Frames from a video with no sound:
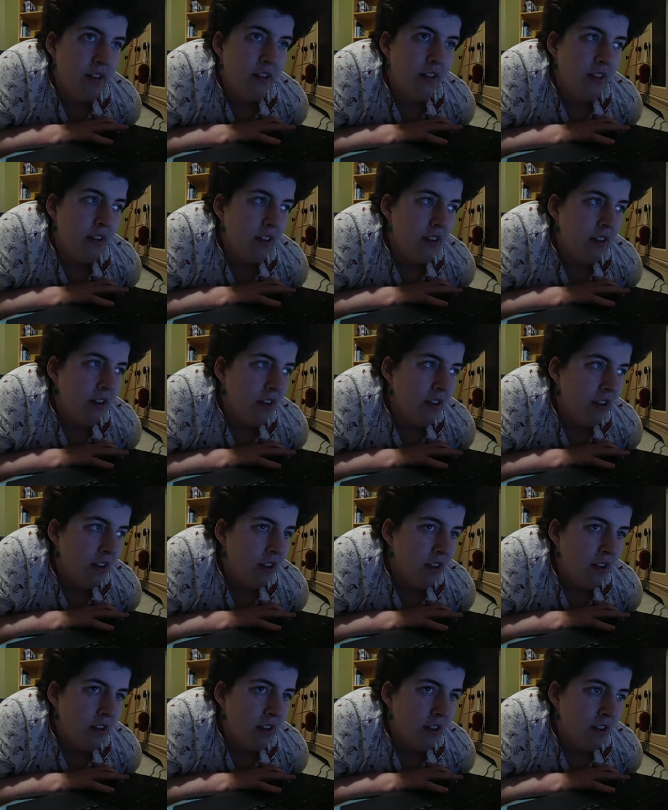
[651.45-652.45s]

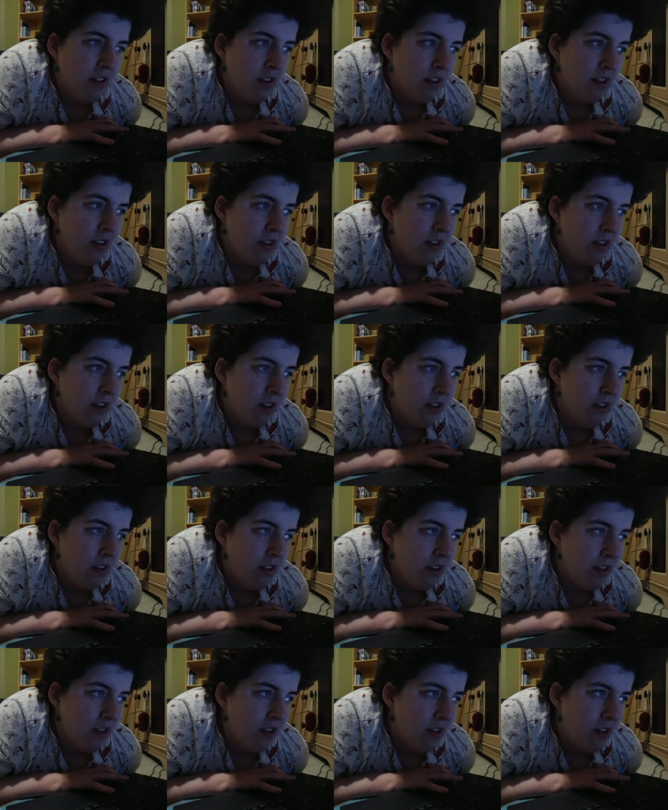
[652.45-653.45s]

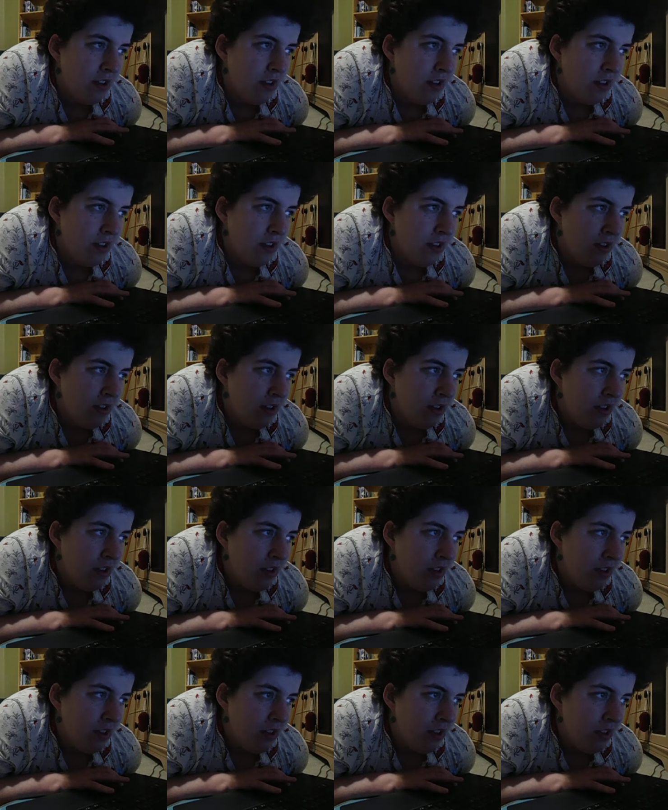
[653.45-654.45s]

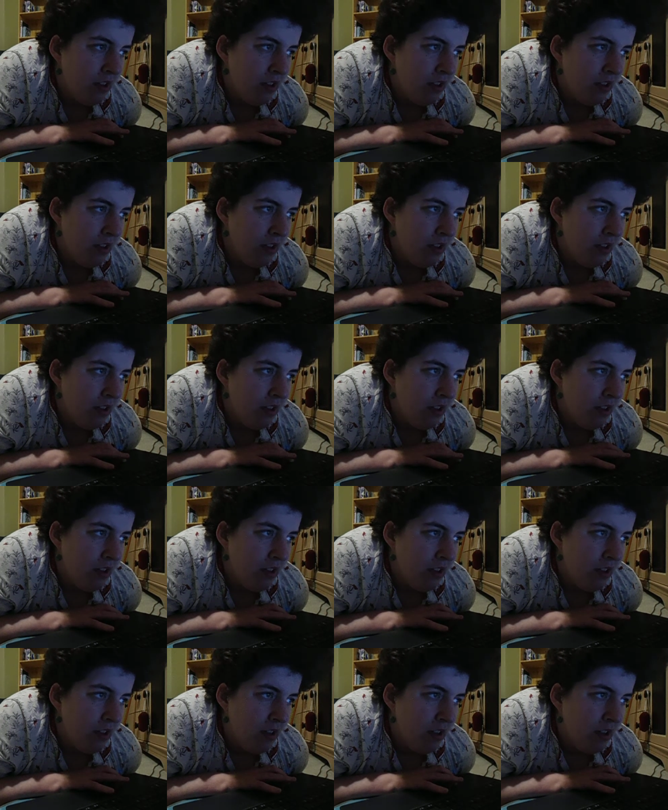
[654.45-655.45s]

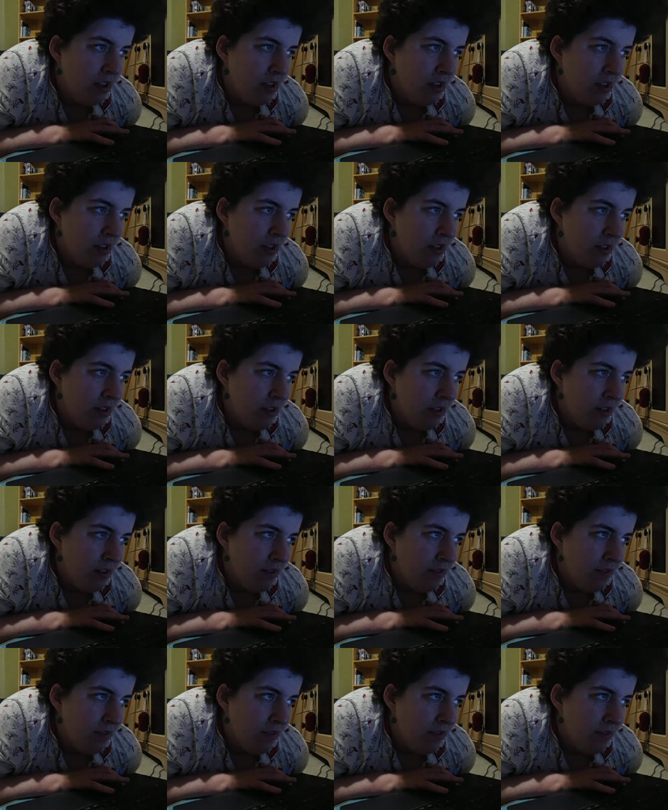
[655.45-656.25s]
Nobody speaks.